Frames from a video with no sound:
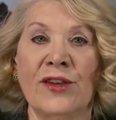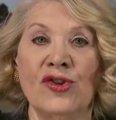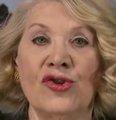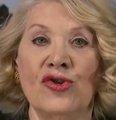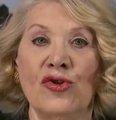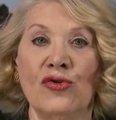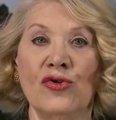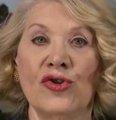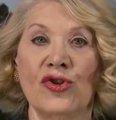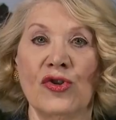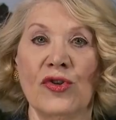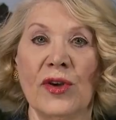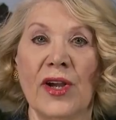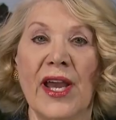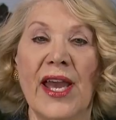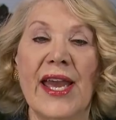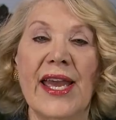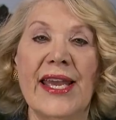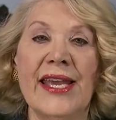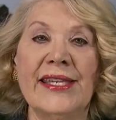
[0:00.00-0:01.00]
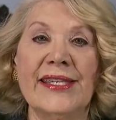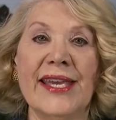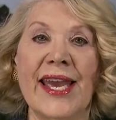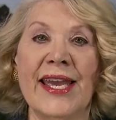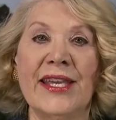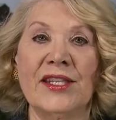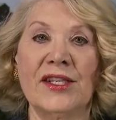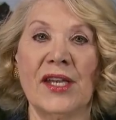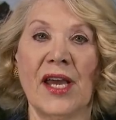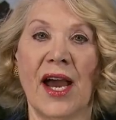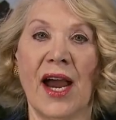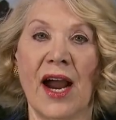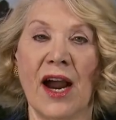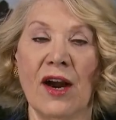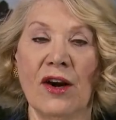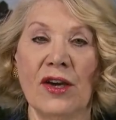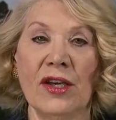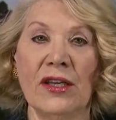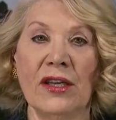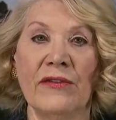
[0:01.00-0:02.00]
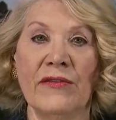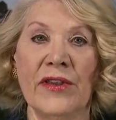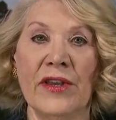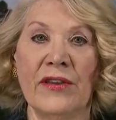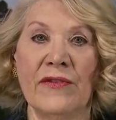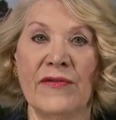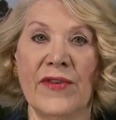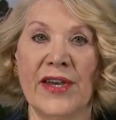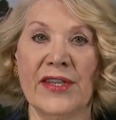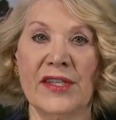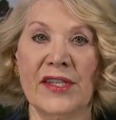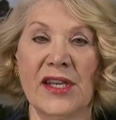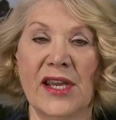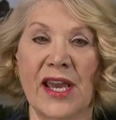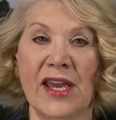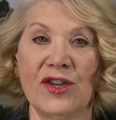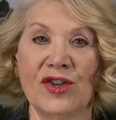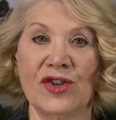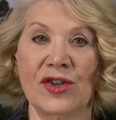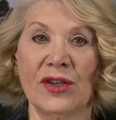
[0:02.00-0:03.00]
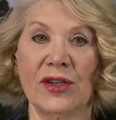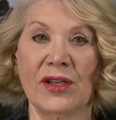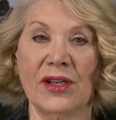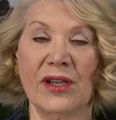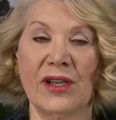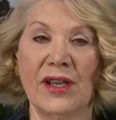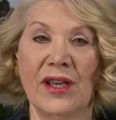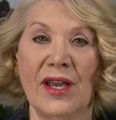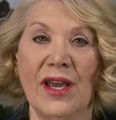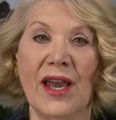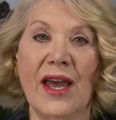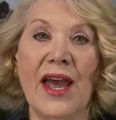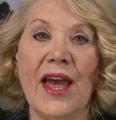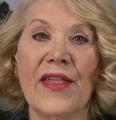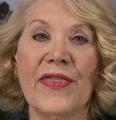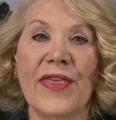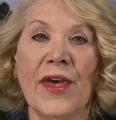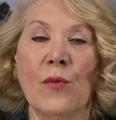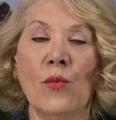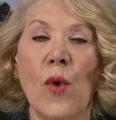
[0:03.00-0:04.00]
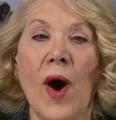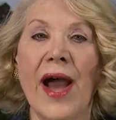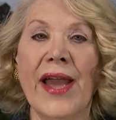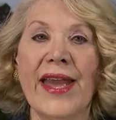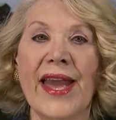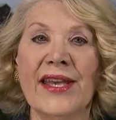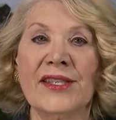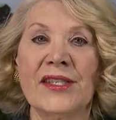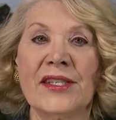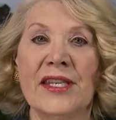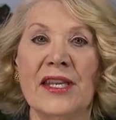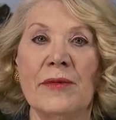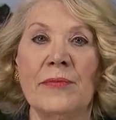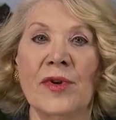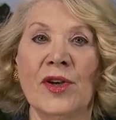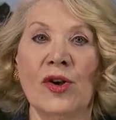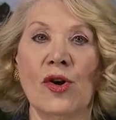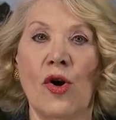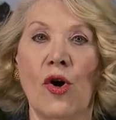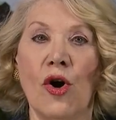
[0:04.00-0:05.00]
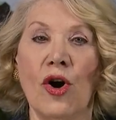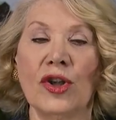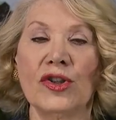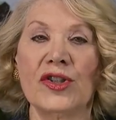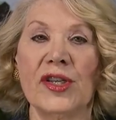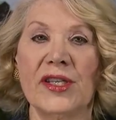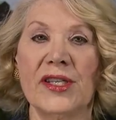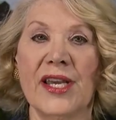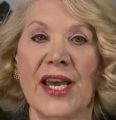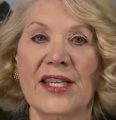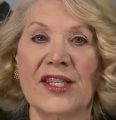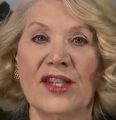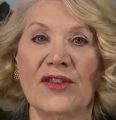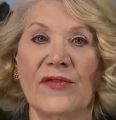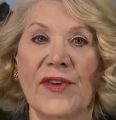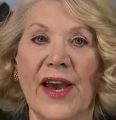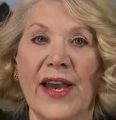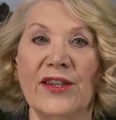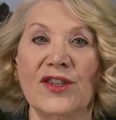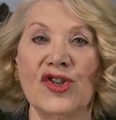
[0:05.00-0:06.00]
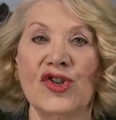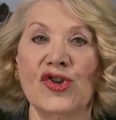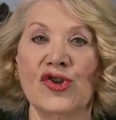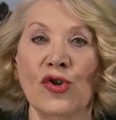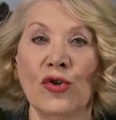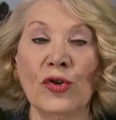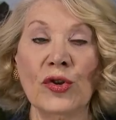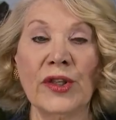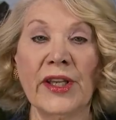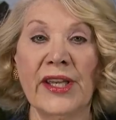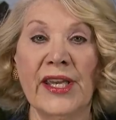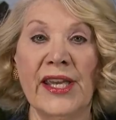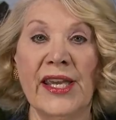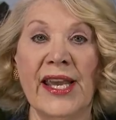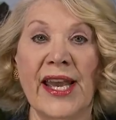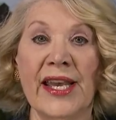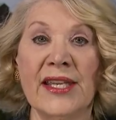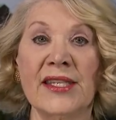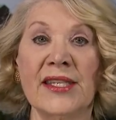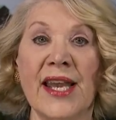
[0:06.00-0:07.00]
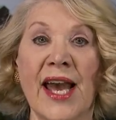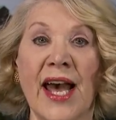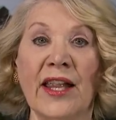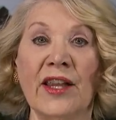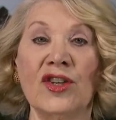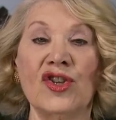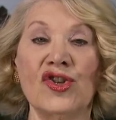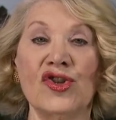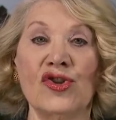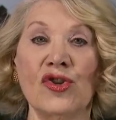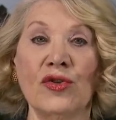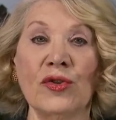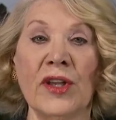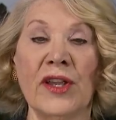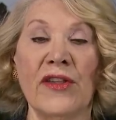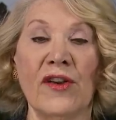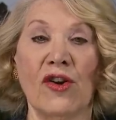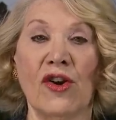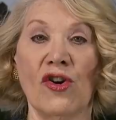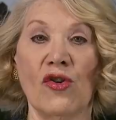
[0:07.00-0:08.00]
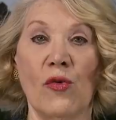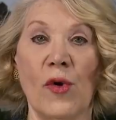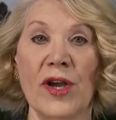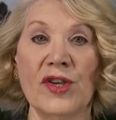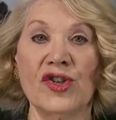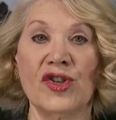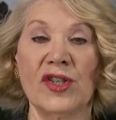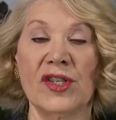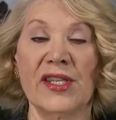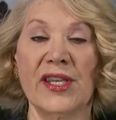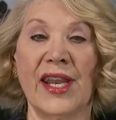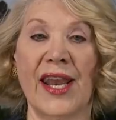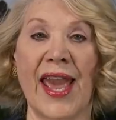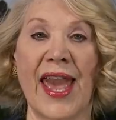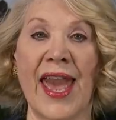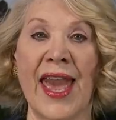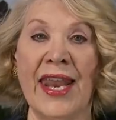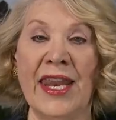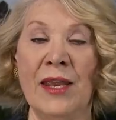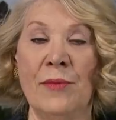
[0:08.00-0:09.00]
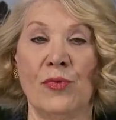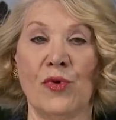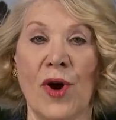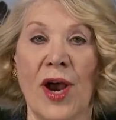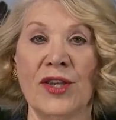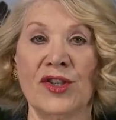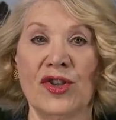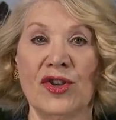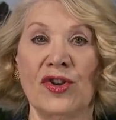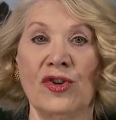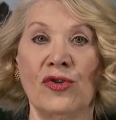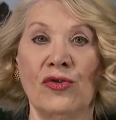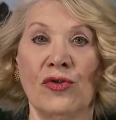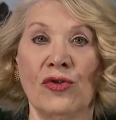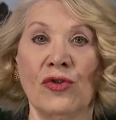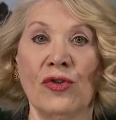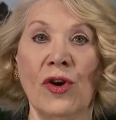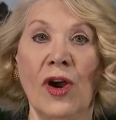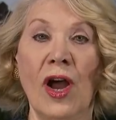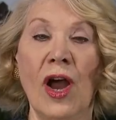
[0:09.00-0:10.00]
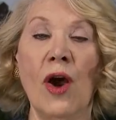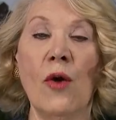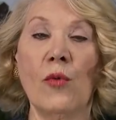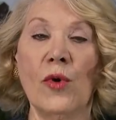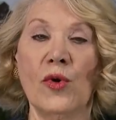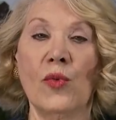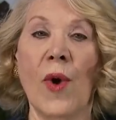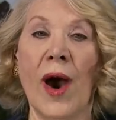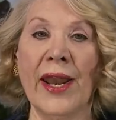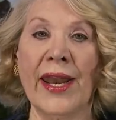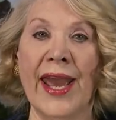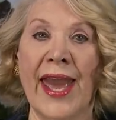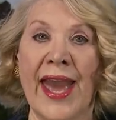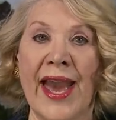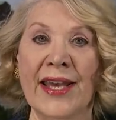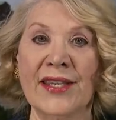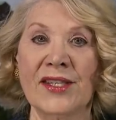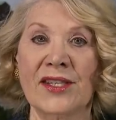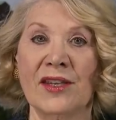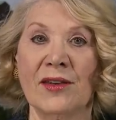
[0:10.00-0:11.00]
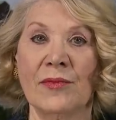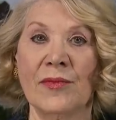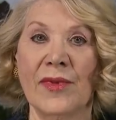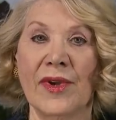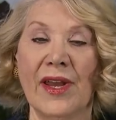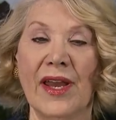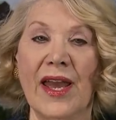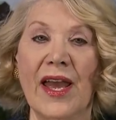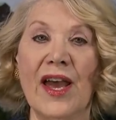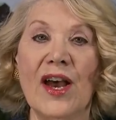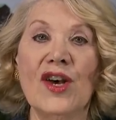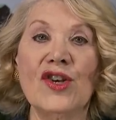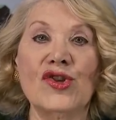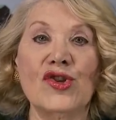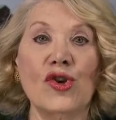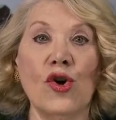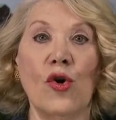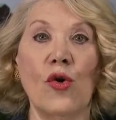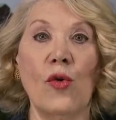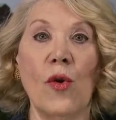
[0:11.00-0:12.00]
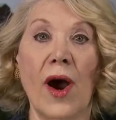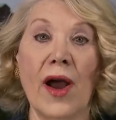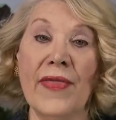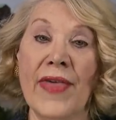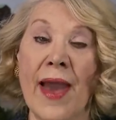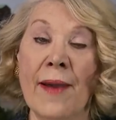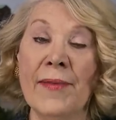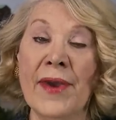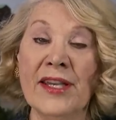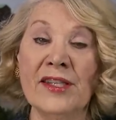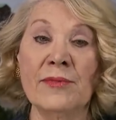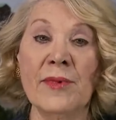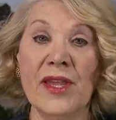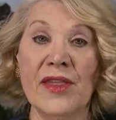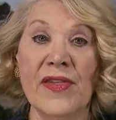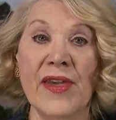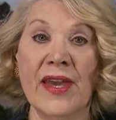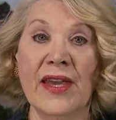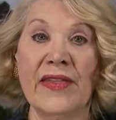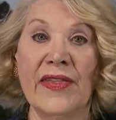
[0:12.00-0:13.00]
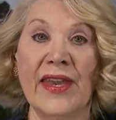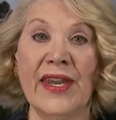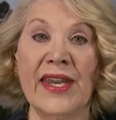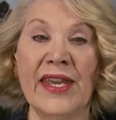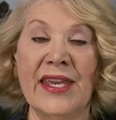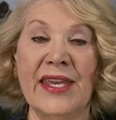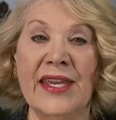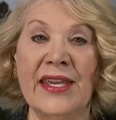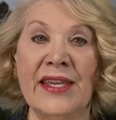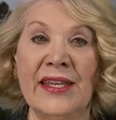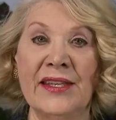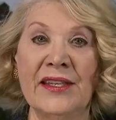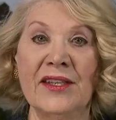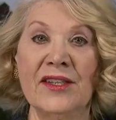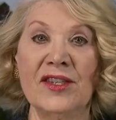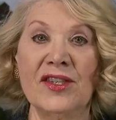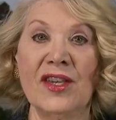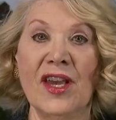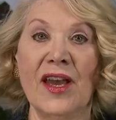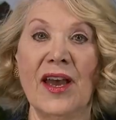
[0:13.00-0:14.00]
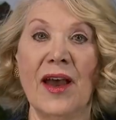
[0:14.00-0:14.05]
Jr. is a target of the investigation, then why hasn't he been called to testify? Certainly he has knowledge. Certainly there are questions that any prosecutor would want to ask him. So that makes me think that he is